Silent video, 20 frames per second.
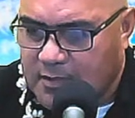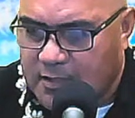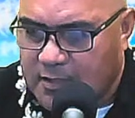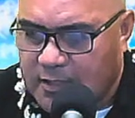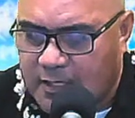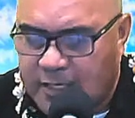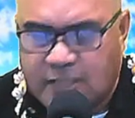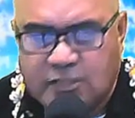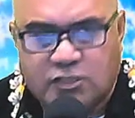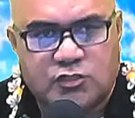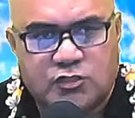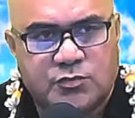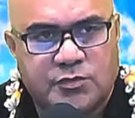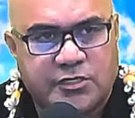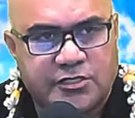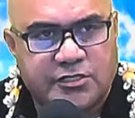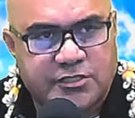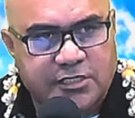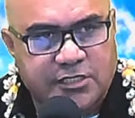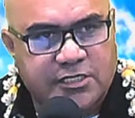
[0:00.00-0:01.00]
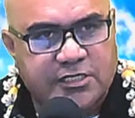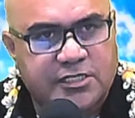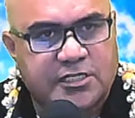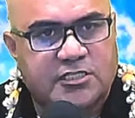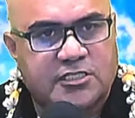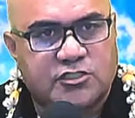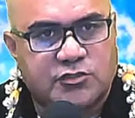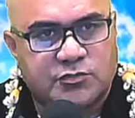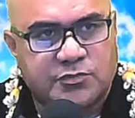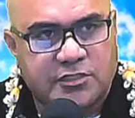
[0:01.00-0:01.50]
and to rethink
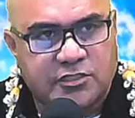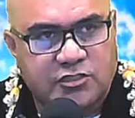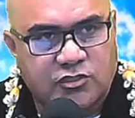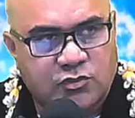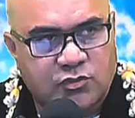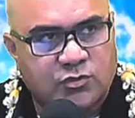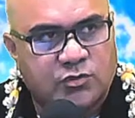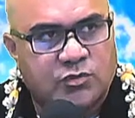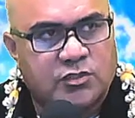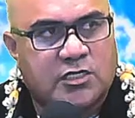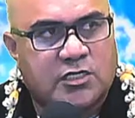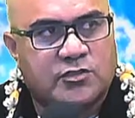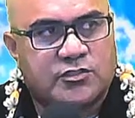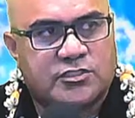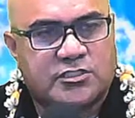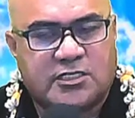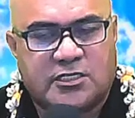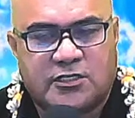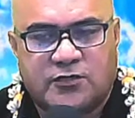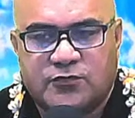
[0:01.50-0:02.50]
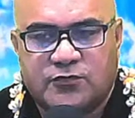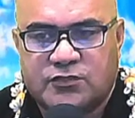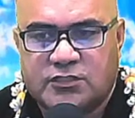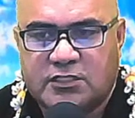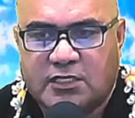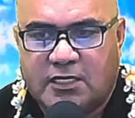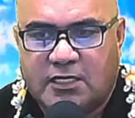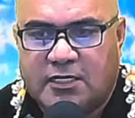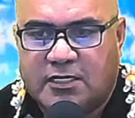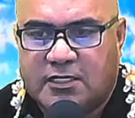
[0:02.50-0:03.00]
and to retool ourselves
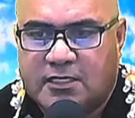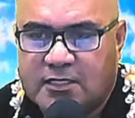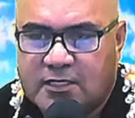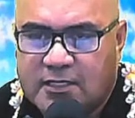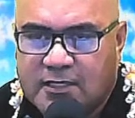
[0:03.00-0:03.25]
and